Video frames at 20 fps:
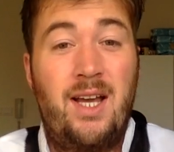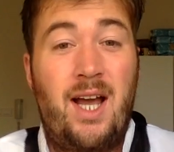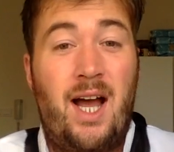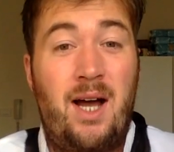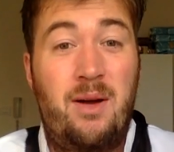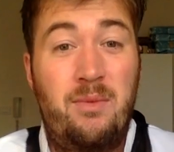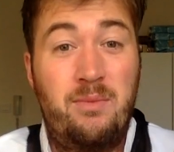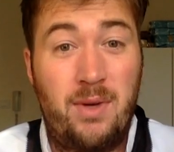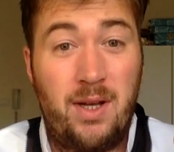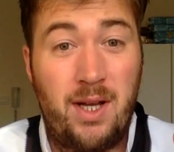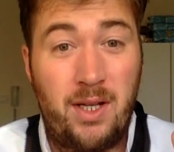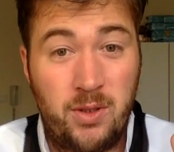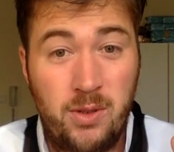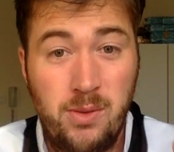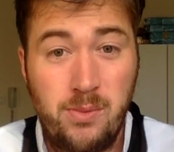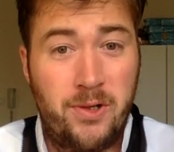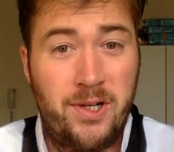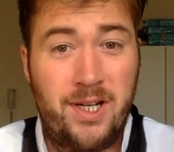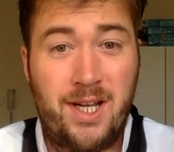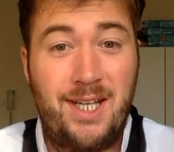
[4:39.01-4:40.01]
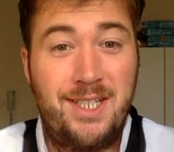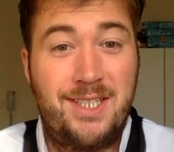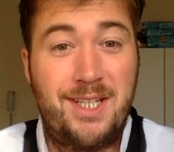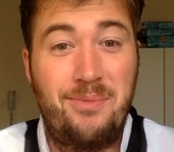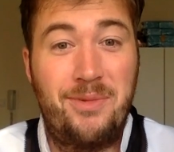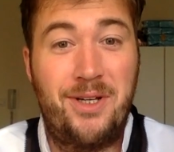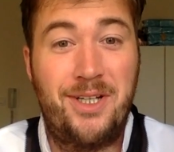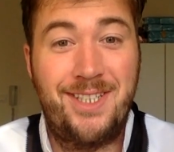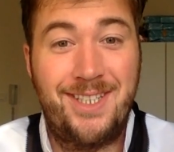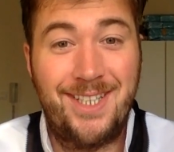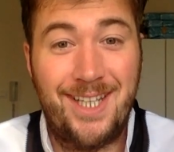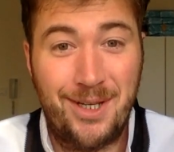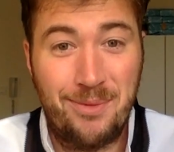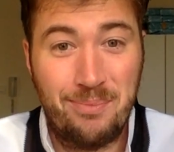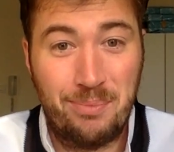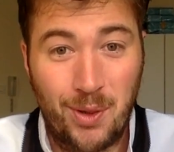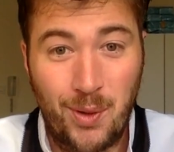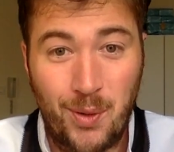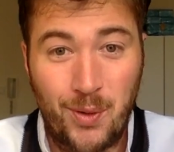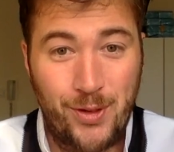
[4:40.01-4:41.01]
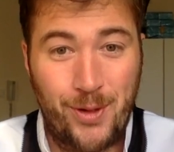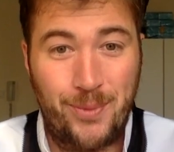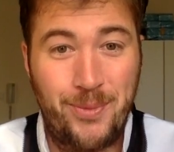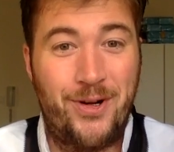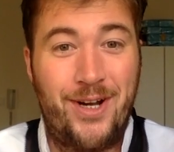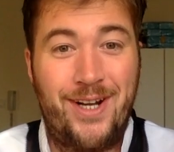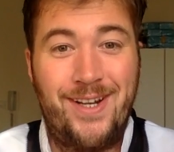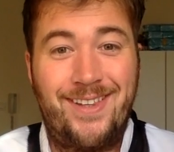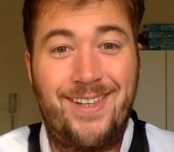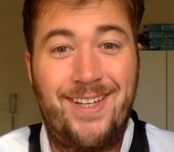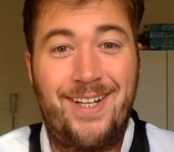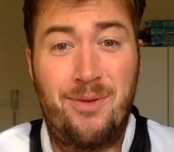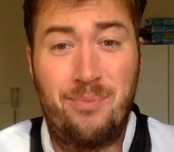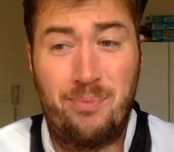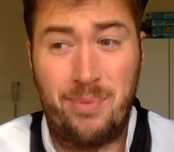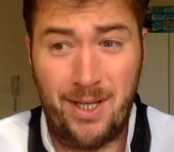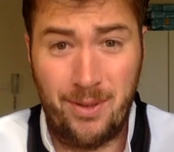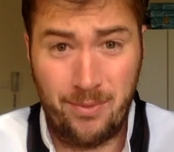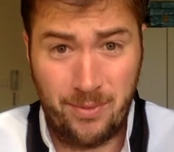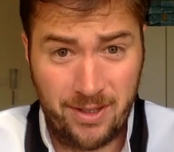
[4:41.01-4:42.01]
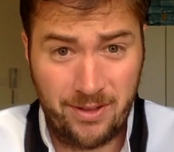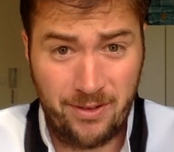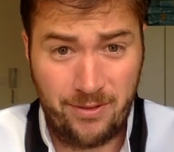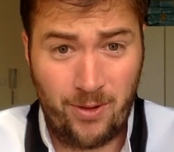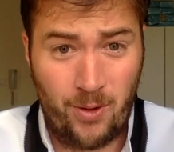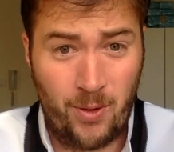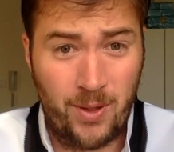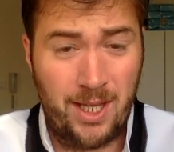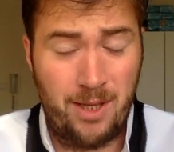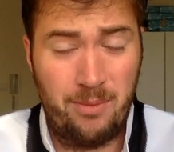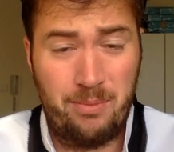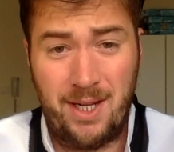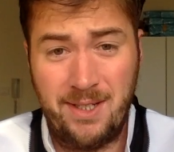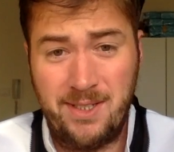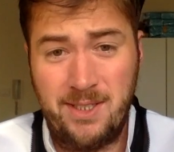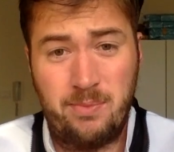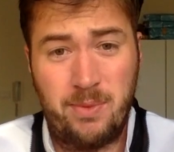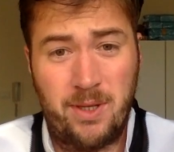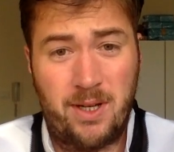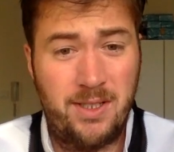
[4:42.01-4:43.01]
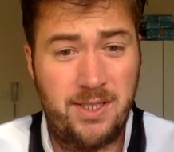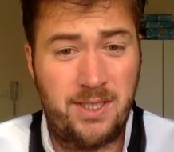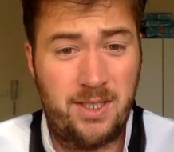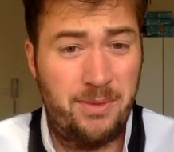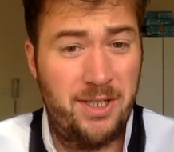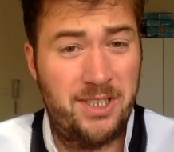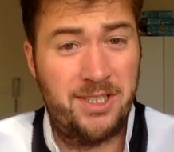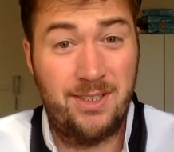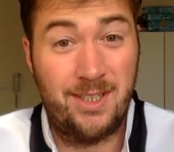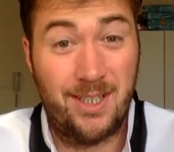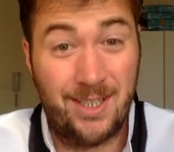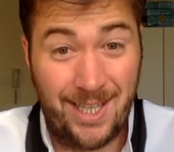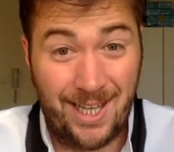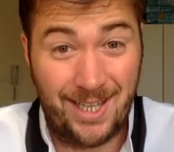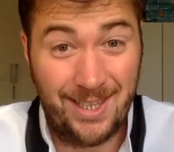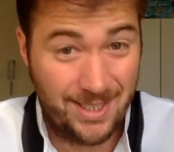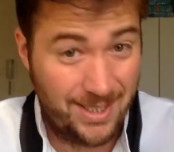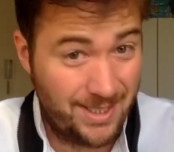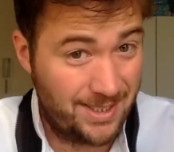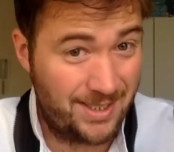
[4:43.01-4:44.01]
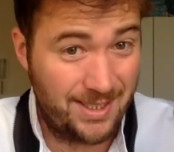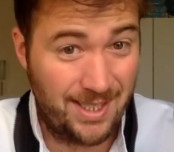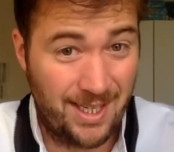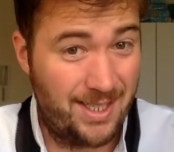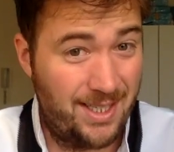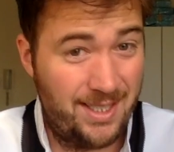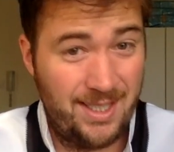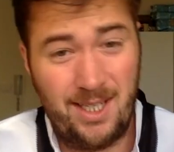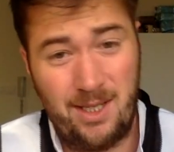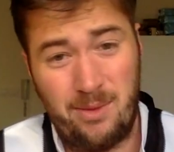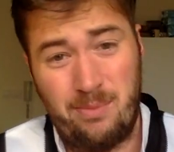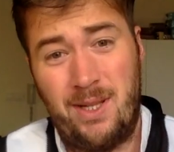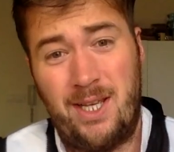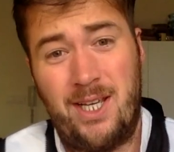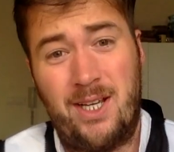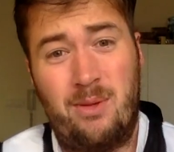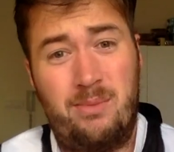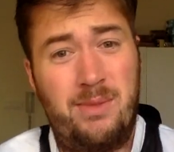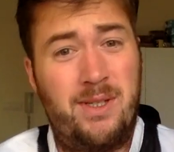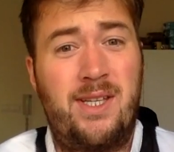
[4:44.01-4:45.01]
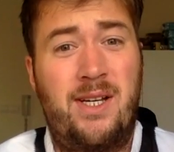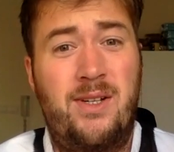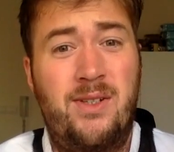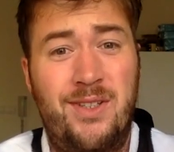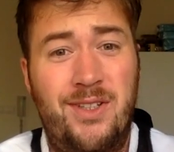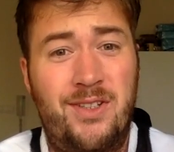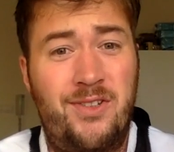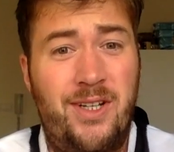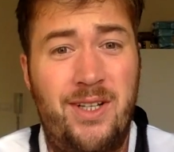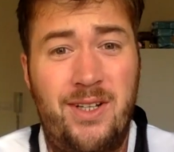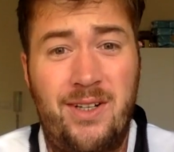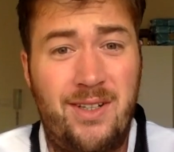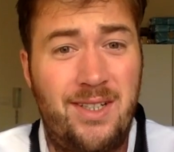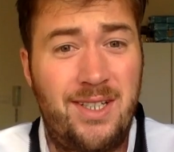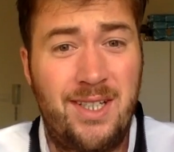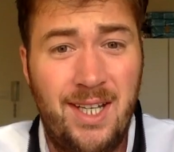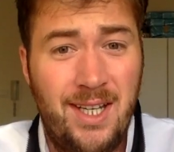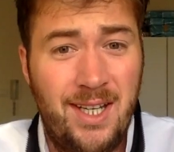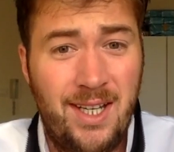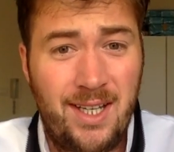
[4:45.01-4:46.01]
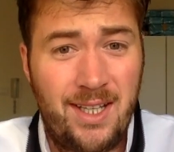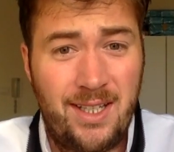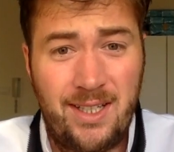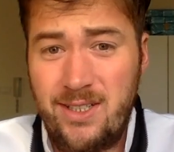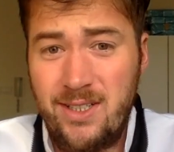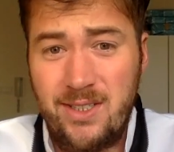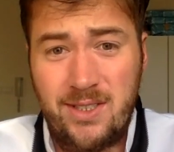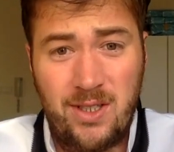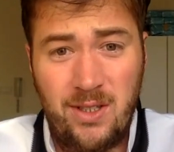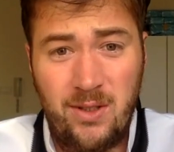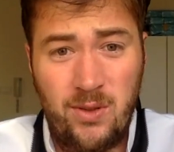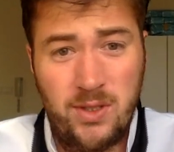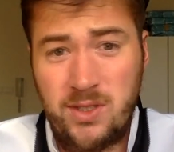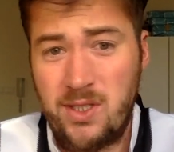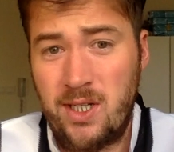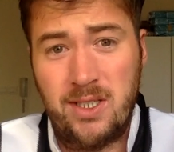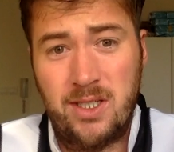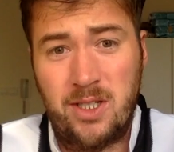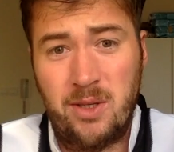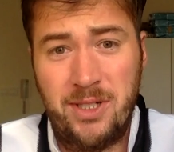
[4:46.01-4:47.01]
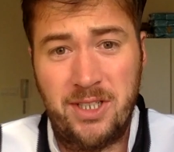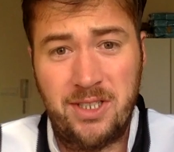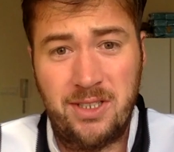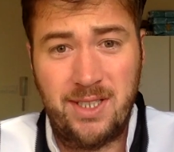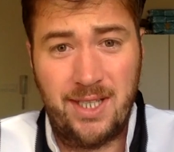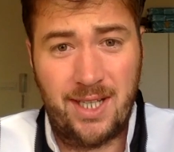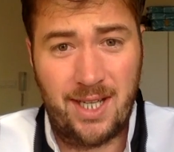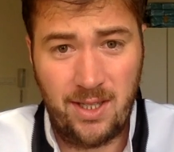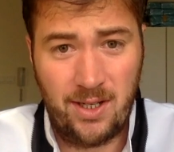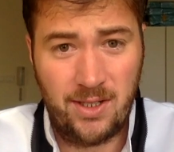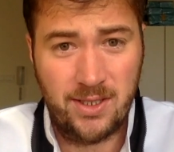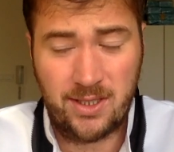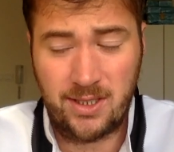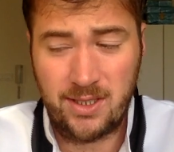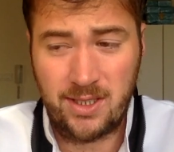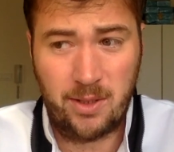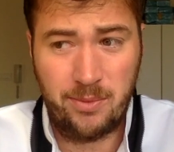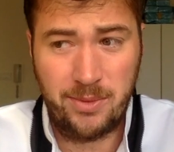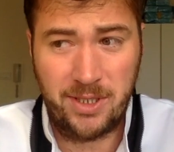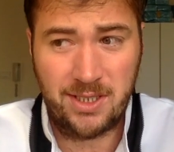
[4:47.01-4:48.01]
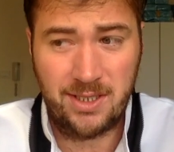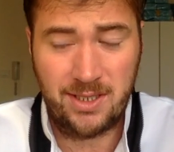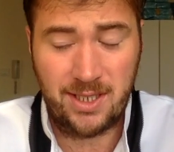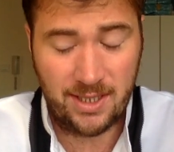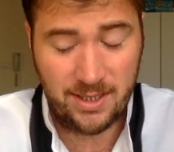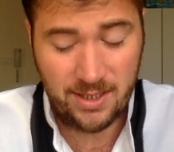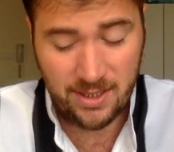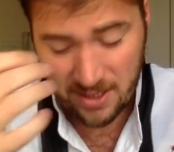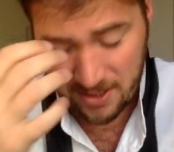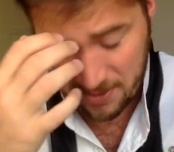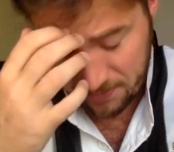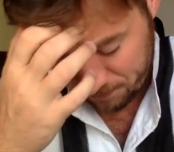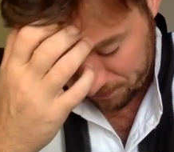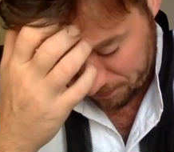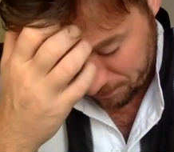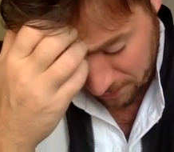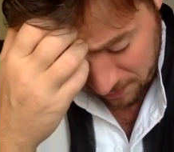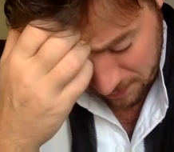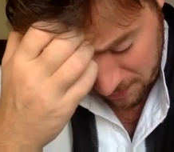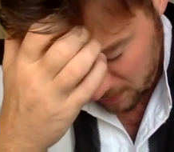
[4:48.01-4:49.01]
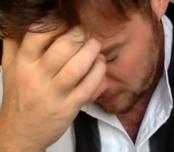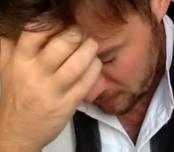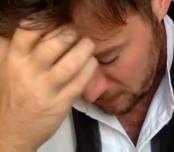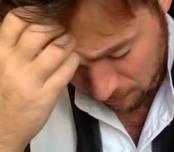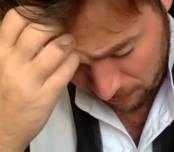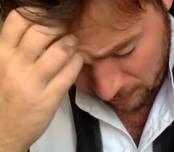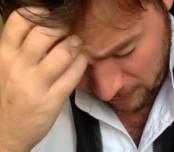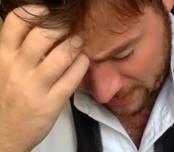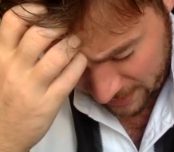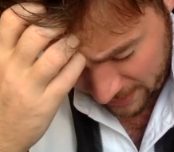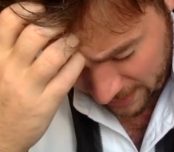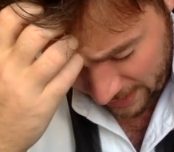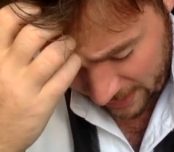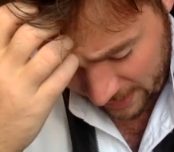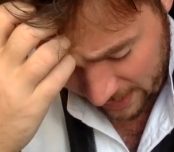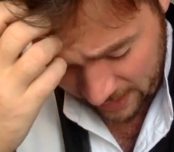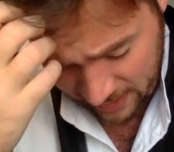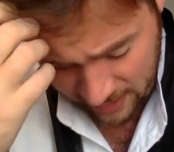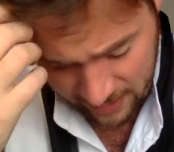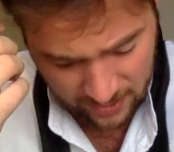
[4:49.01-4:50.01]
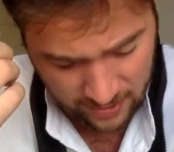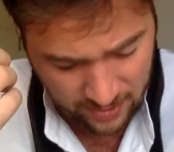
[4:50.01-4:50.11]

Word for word: Um, don't worry, guys. I'm not uh, blown up or anything. I'm playing with a 4K balance because commissions are killing us. Like you need to play a couple of thousand to trade out. You just lose because of commissions. Like I lost because of commissions last night. But uh,